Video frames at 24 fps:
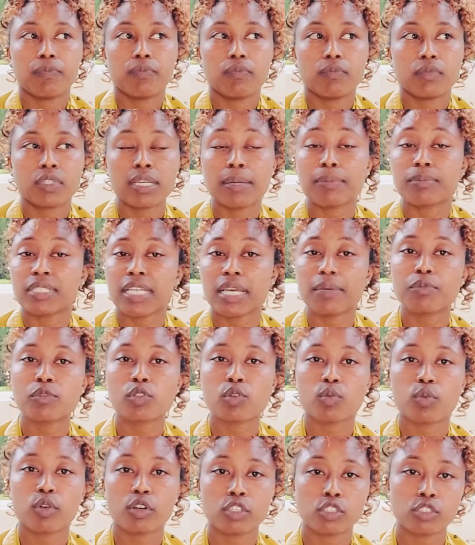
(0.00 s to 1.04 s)
Sometimes we
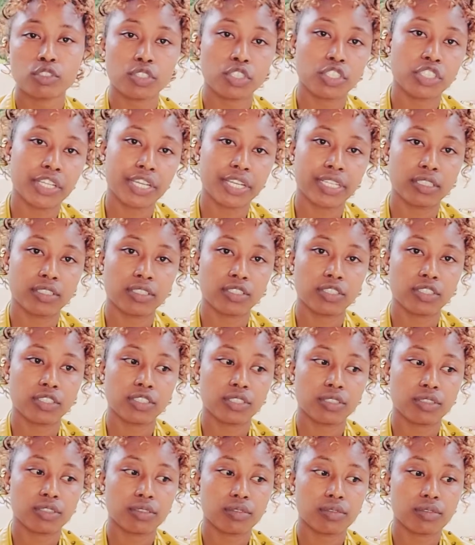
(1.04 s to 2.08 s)
want to change
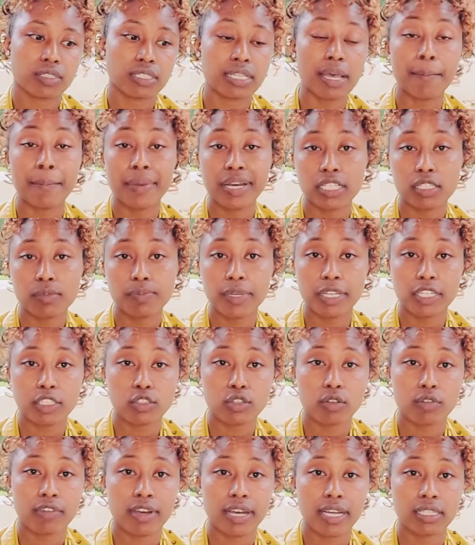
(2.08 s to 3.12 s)
some aspect
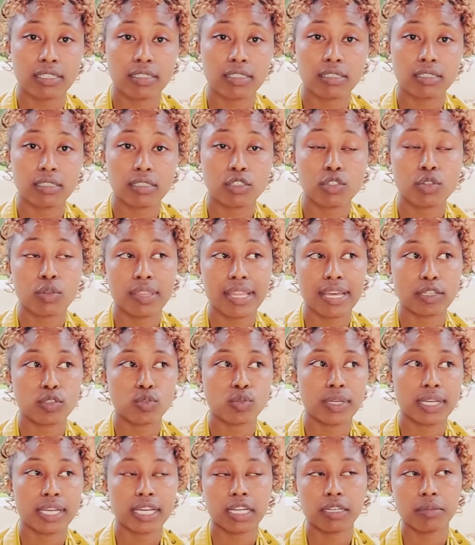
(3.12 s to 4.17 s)
of us so that
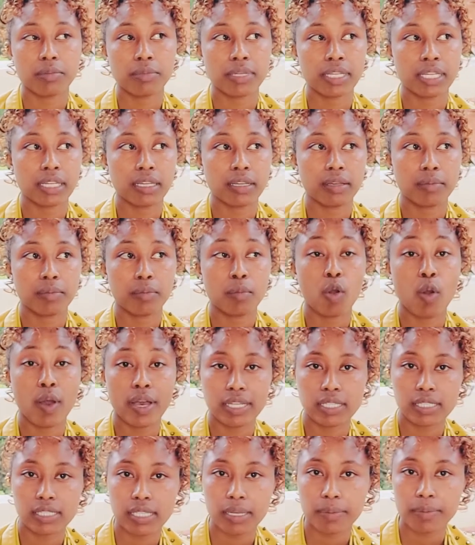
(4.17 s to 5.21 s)
we can be more
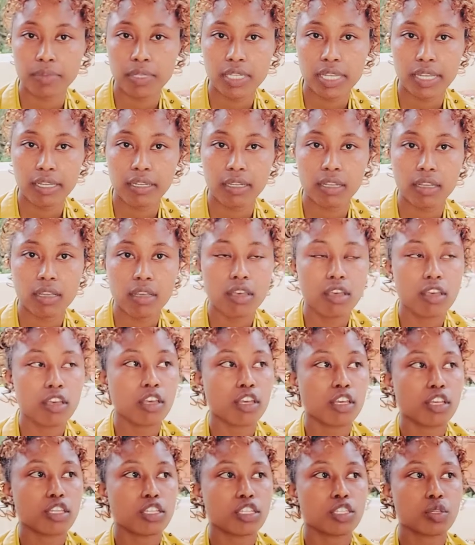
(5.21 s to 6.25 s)
accepted,
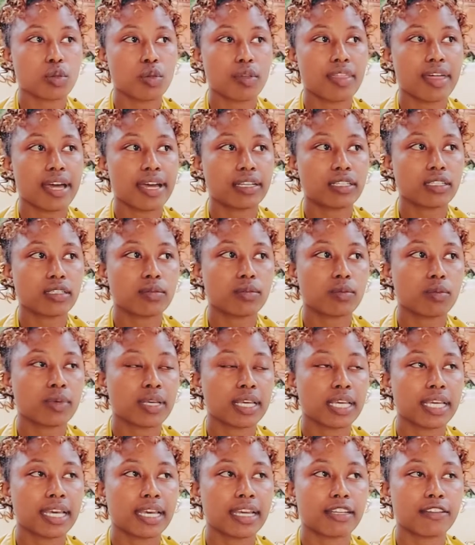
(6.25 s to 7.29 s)
so that we
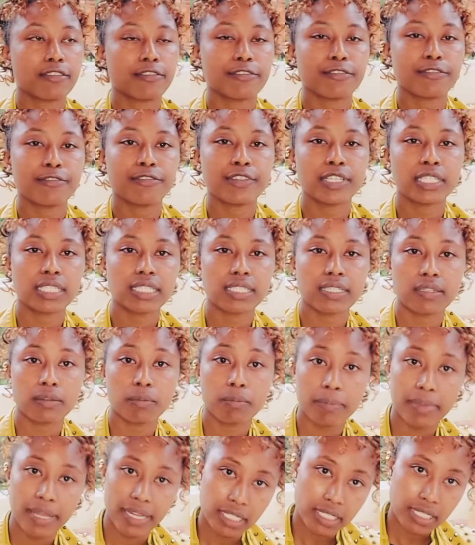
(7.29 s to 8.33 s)
can fit in
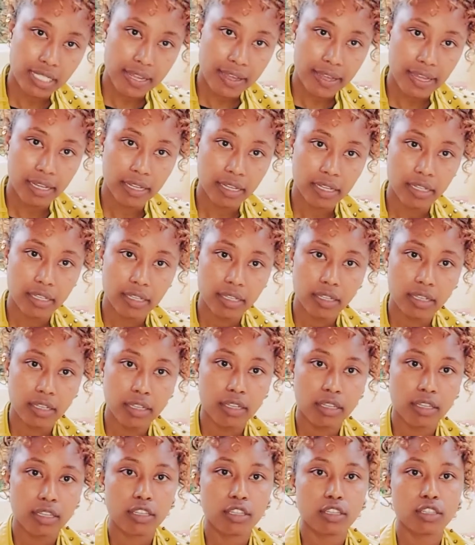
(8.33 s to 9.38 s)
better,
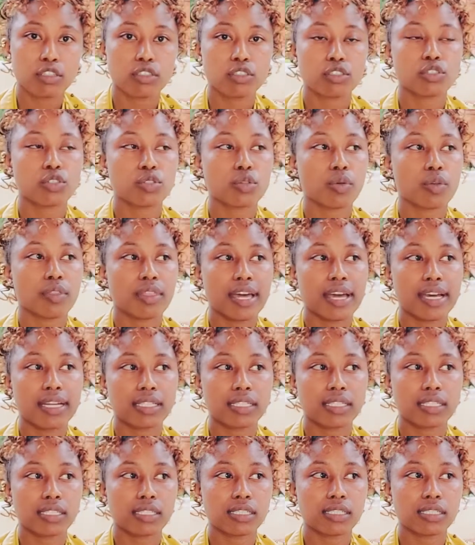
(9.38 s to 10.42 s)
so that